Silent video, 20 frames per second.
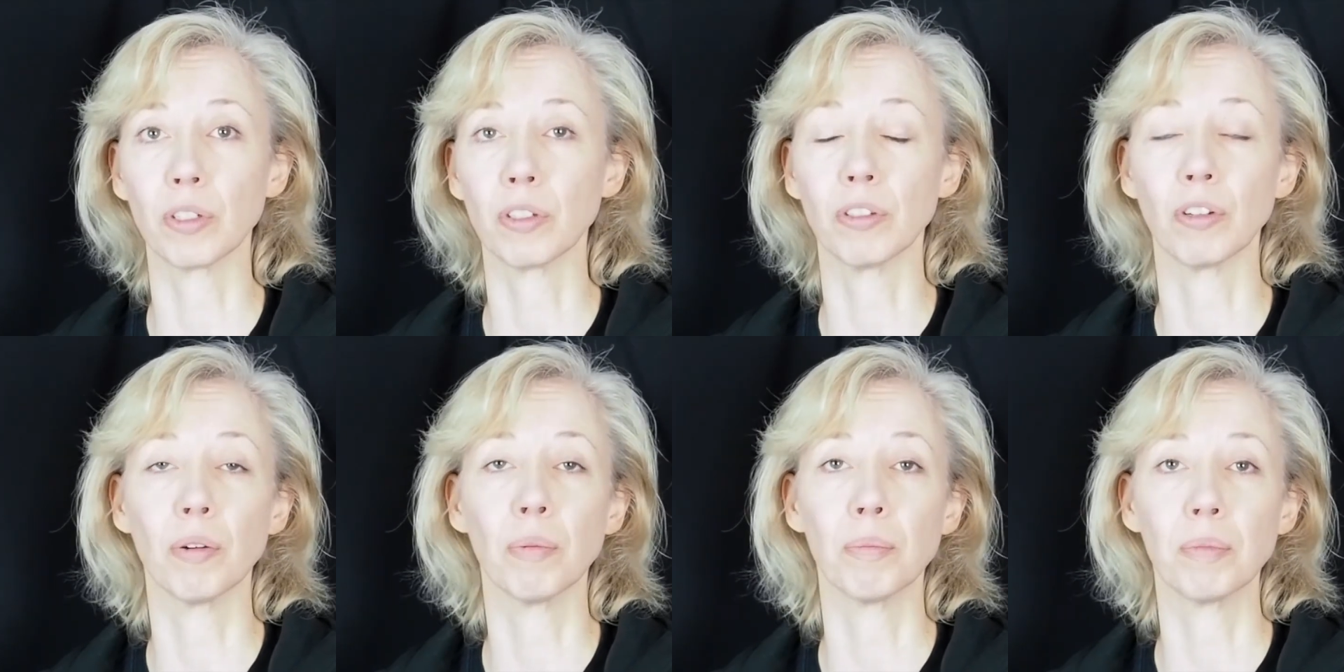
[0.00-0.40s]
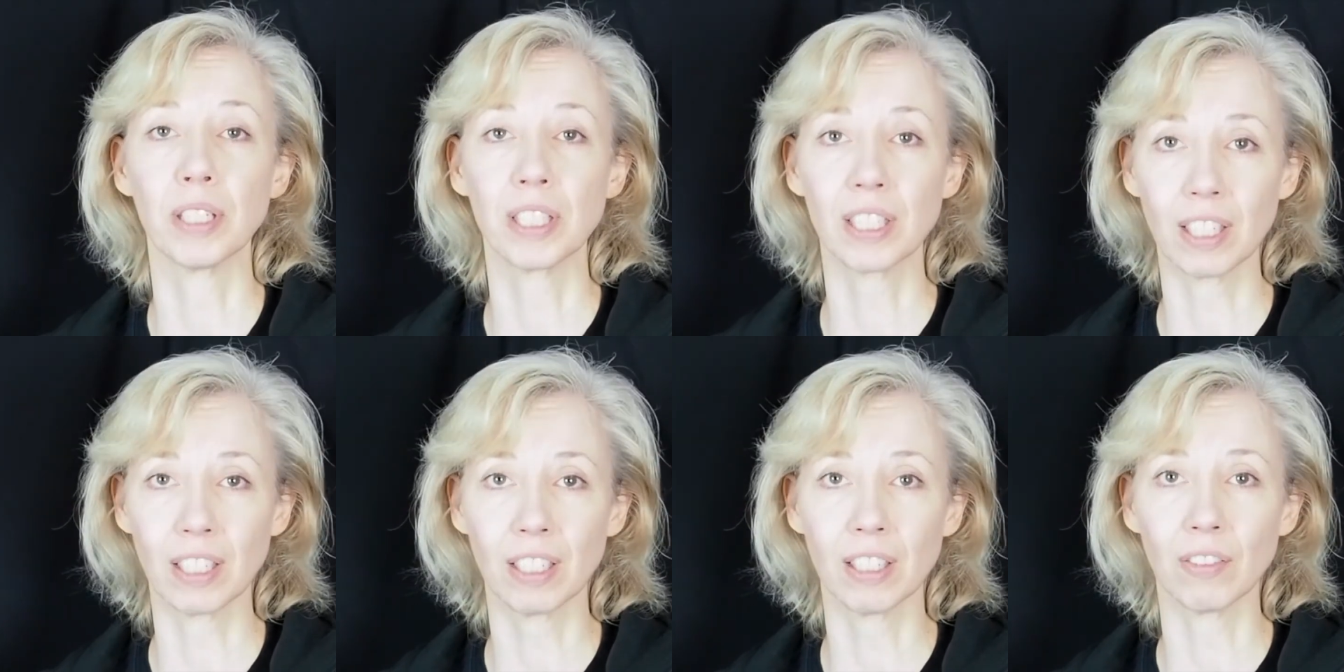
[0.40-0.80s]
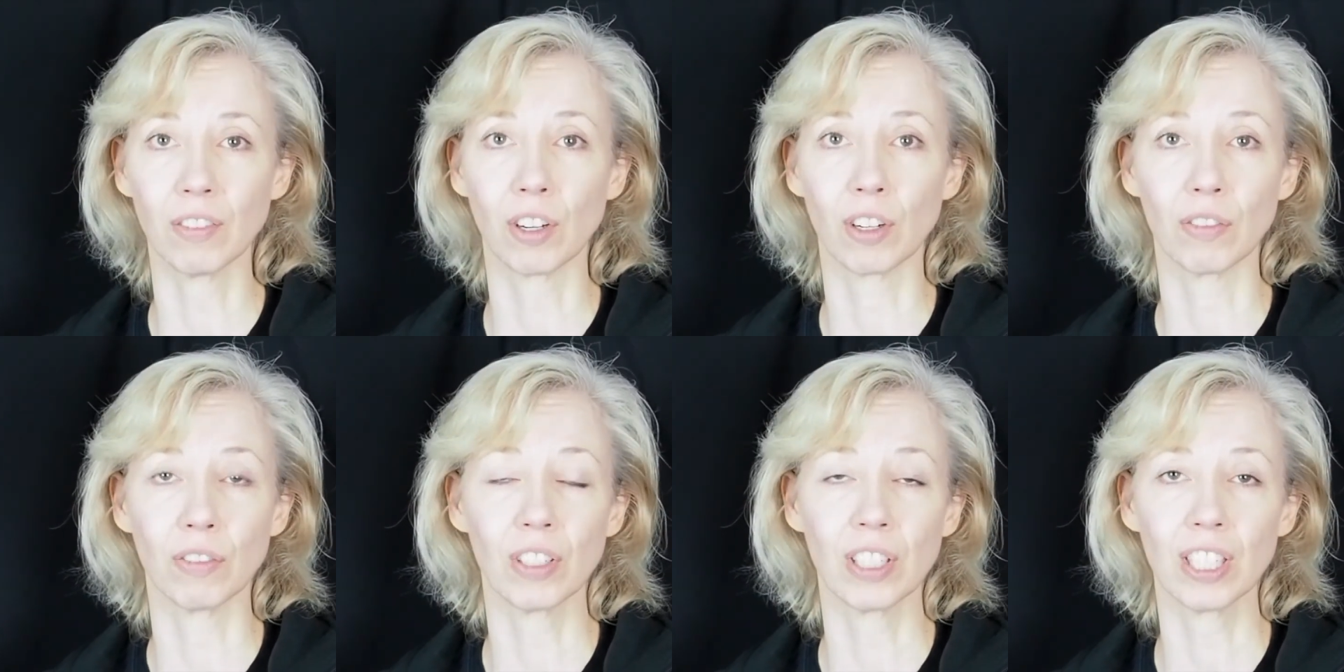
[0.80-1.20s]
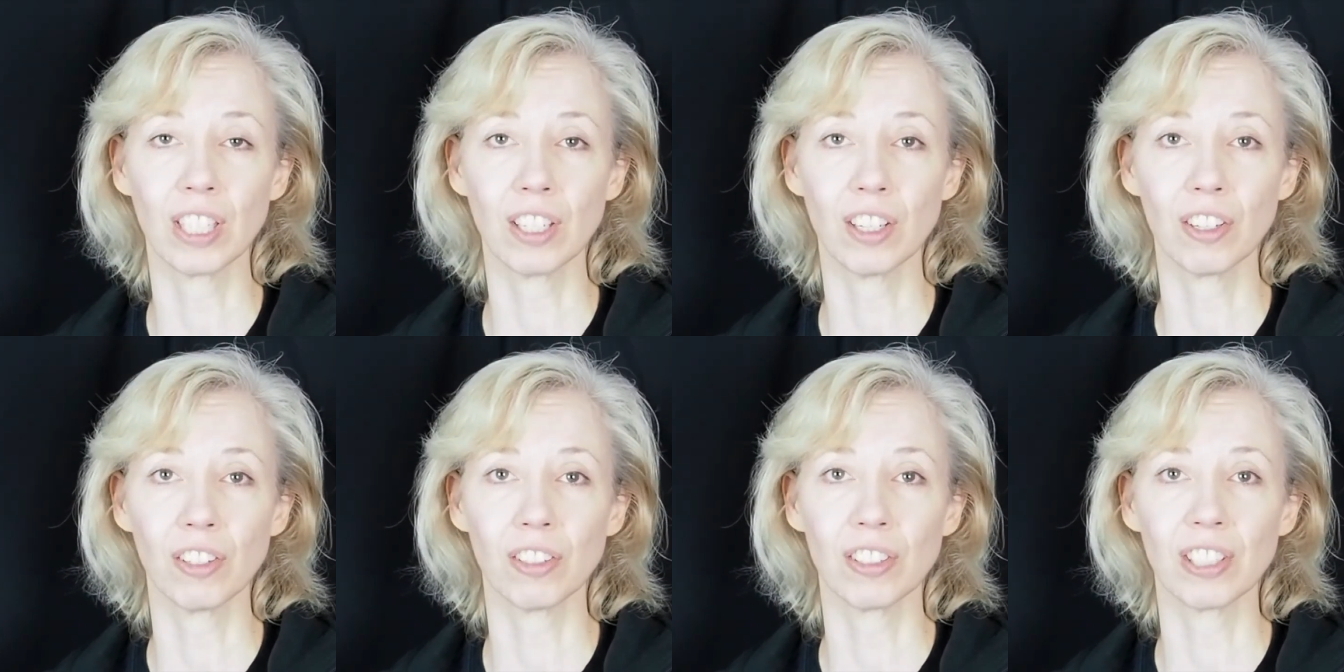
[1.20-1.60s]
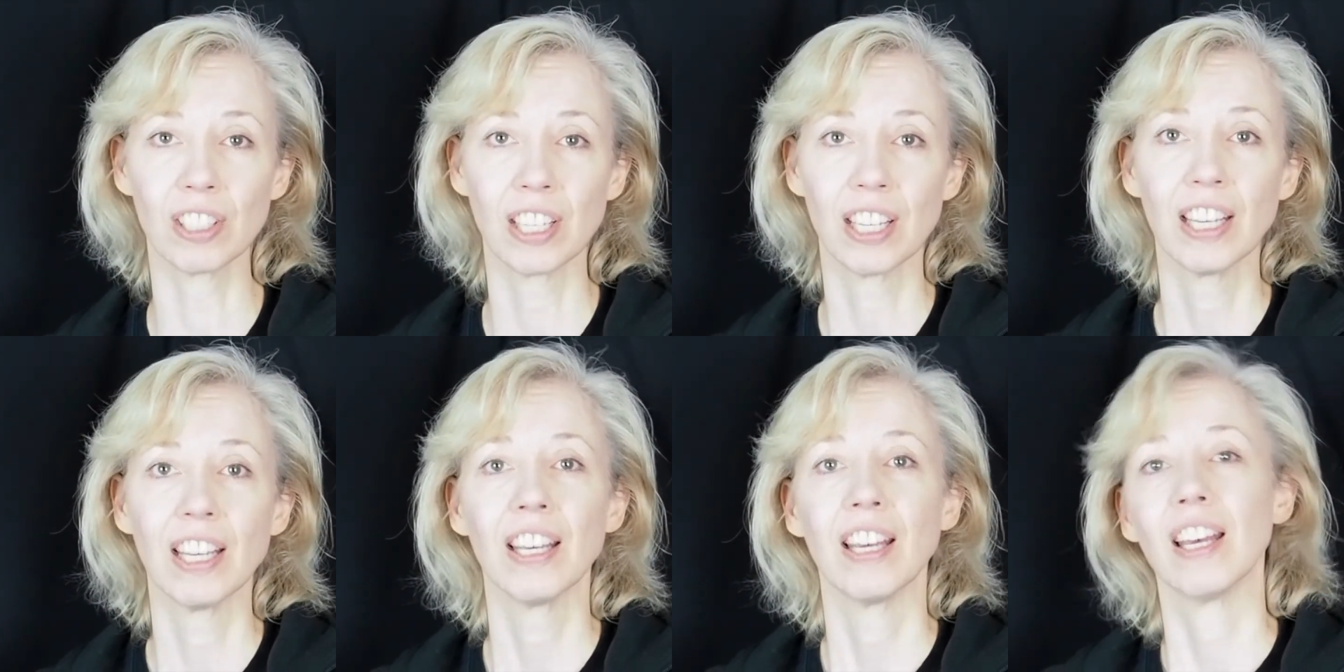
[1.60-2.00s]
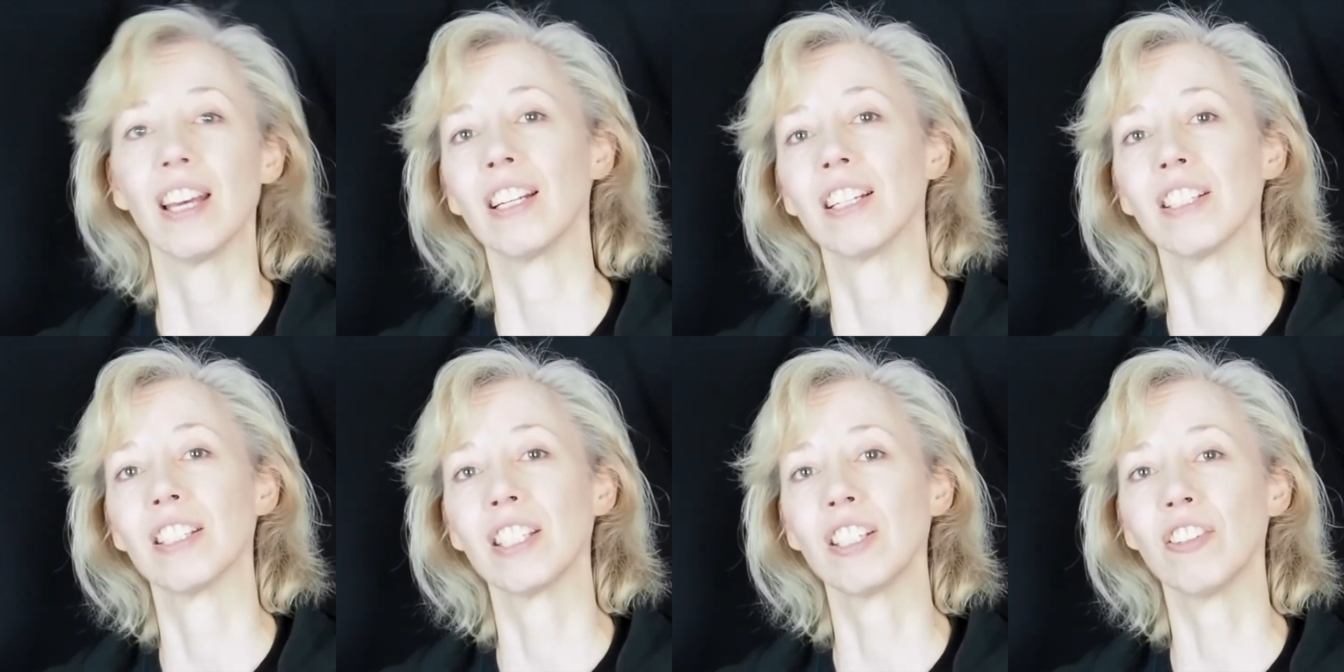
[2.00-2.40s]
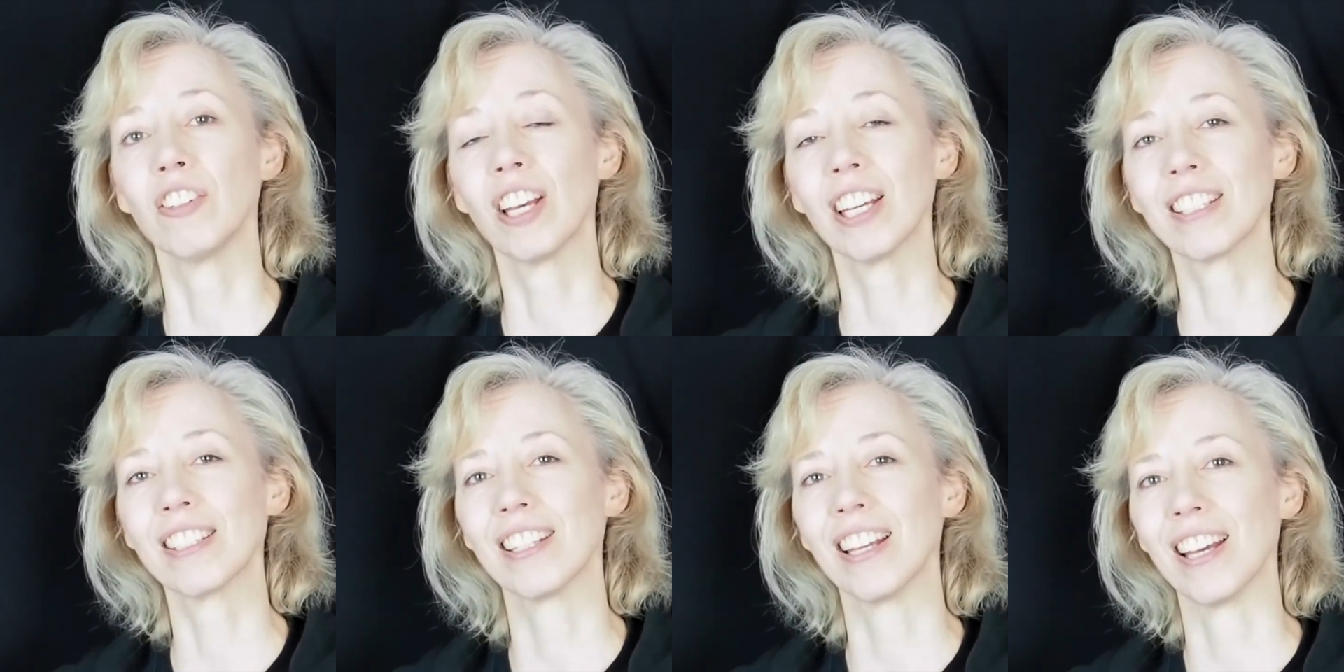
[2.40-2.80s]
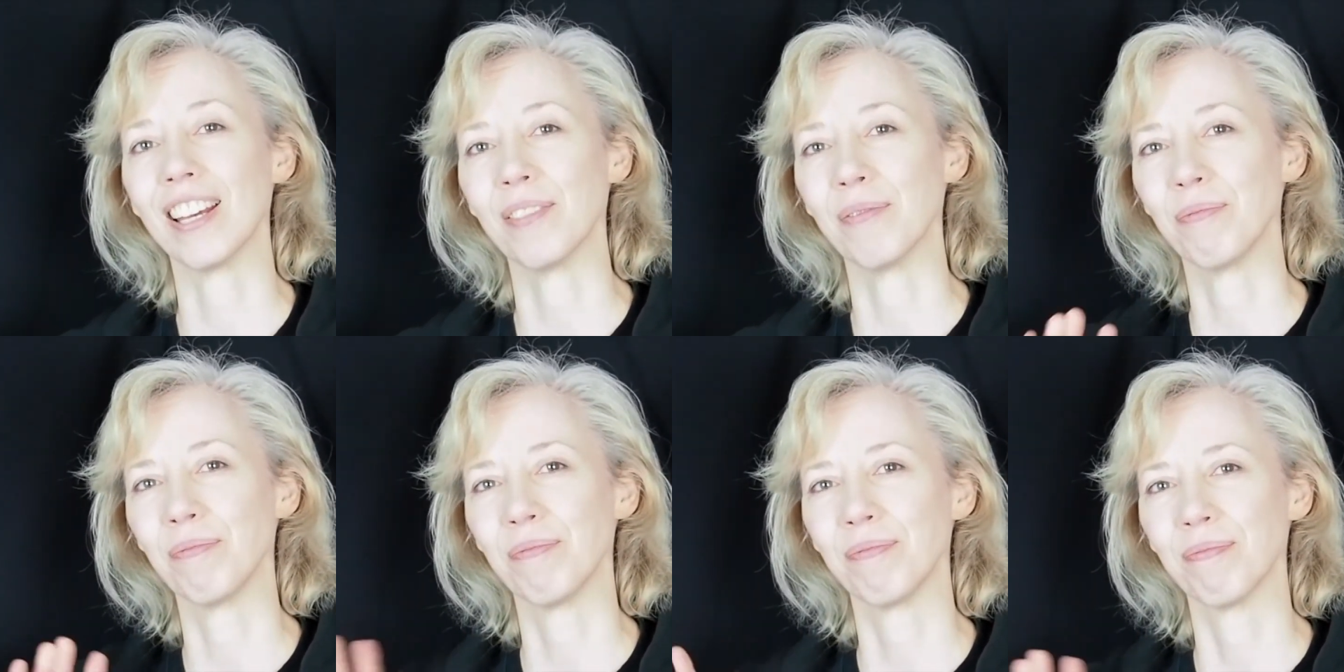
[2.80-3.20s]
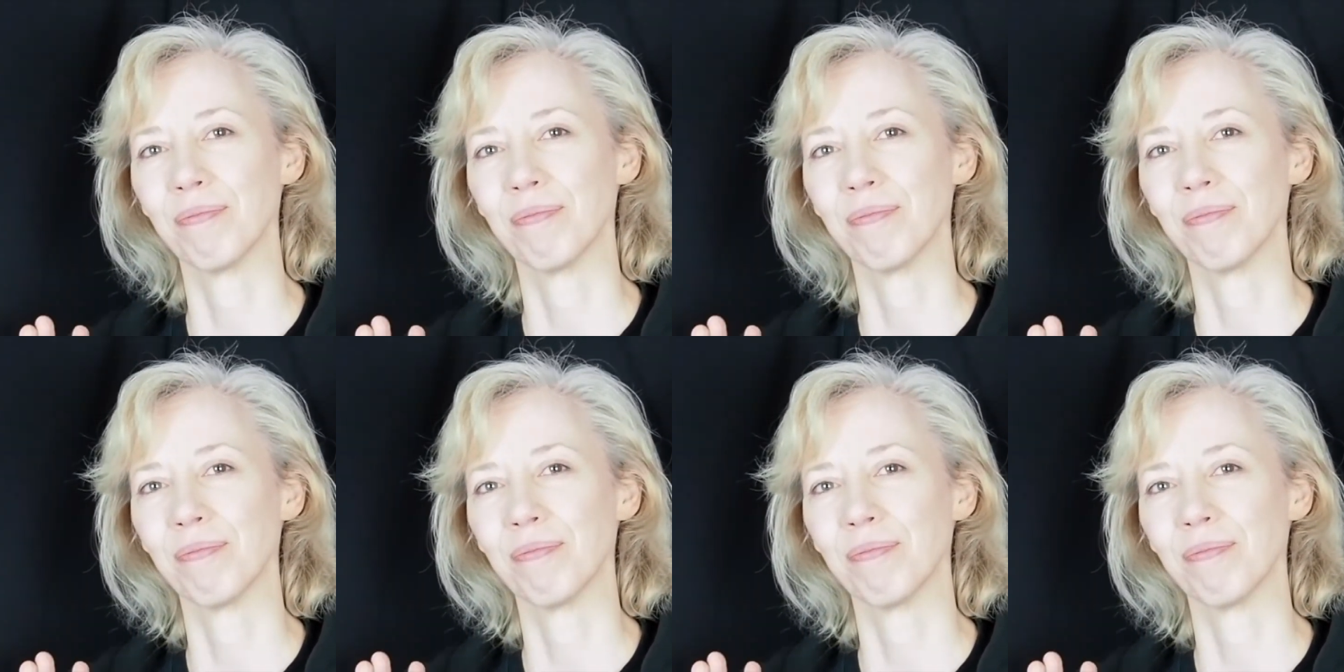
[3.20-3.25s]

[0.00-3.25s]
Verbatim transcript: you don't miss any of our videos. And I'll see you next time.